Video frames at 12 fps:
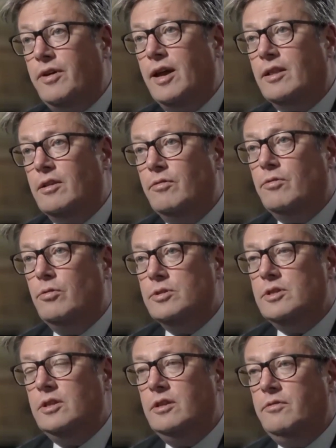fact that, of
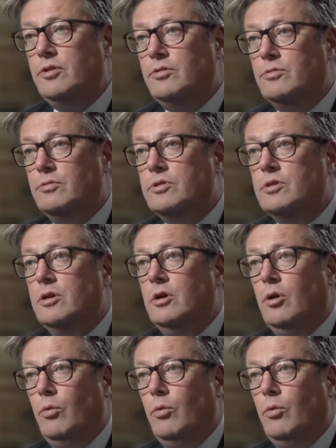course, individuals